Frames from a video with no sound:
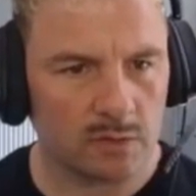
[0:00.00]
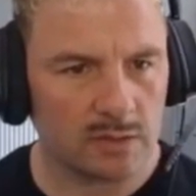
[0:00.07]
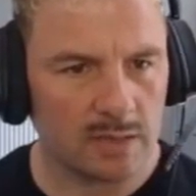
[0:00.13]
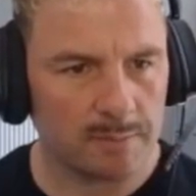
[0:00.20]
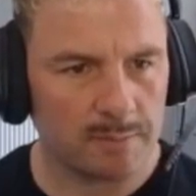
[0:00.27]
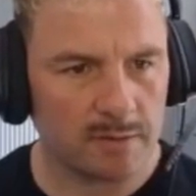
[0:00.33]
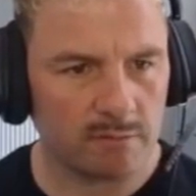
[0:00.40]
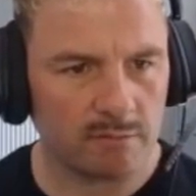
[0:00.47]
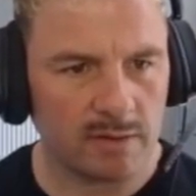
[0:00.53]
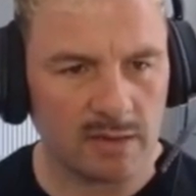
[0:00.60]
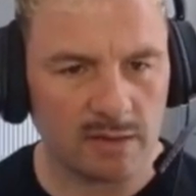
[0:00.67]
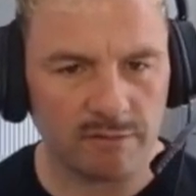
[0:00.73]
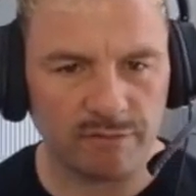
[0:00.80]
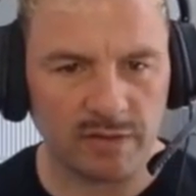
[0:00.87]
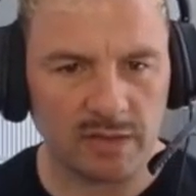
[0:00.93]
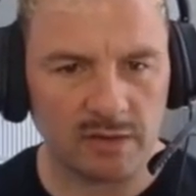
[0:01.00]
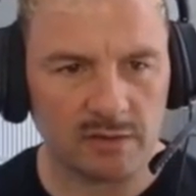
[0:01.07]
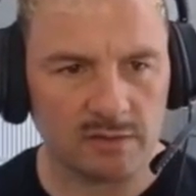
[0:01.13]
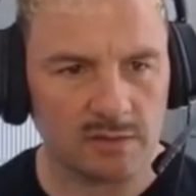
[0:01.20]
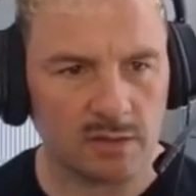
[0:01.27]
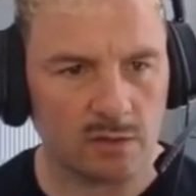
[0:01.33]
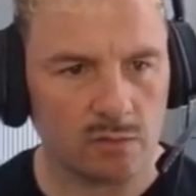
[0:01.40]
they be reconfigured
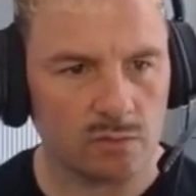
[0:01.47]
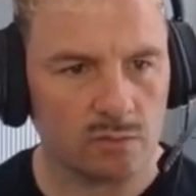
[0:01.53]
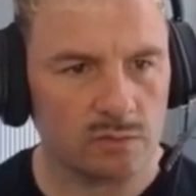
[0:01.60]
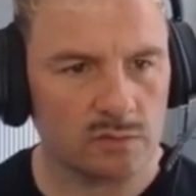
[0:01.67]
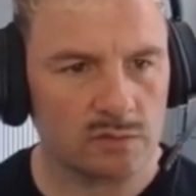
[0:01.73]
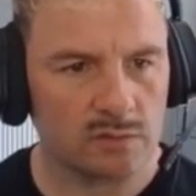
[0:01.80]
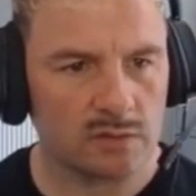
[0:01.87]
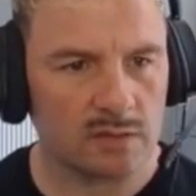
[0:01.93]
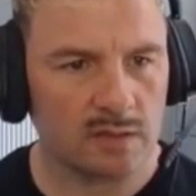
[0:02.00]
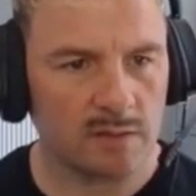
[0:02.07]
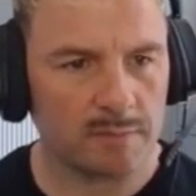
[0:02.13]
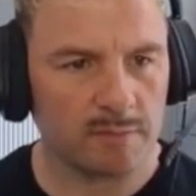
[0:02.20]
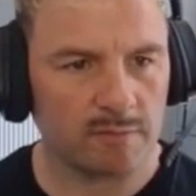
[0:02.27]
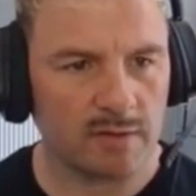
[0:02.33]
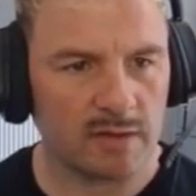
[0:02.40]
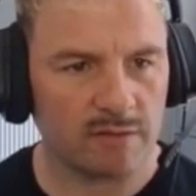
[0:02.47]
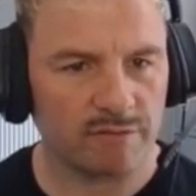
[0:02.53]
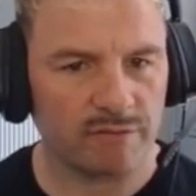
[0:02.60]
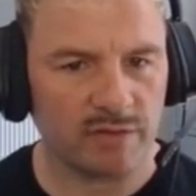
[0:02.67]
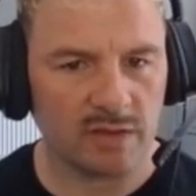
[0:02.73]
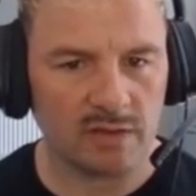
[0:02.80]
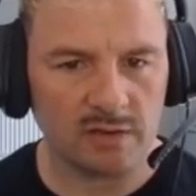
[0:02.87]
as those? Can they be
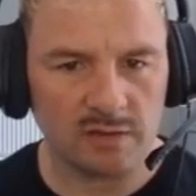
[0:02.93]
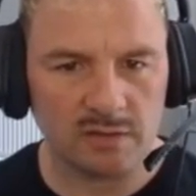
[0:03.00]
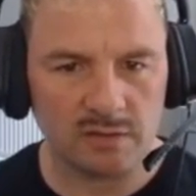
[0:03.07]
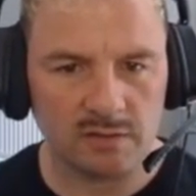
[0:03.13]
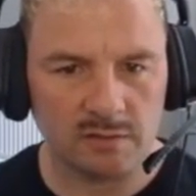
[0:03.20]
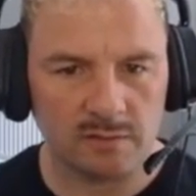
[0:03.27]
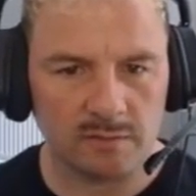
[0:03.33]
reconfigured?